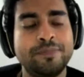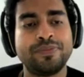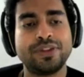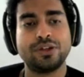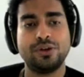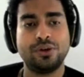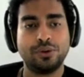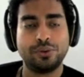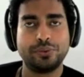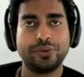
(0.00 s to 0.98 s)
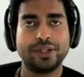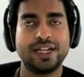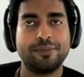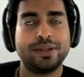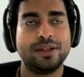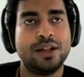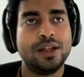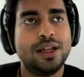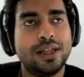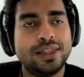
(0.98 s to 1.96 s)
So, for example,
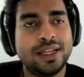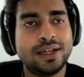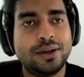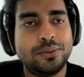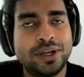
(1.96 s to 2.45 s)
the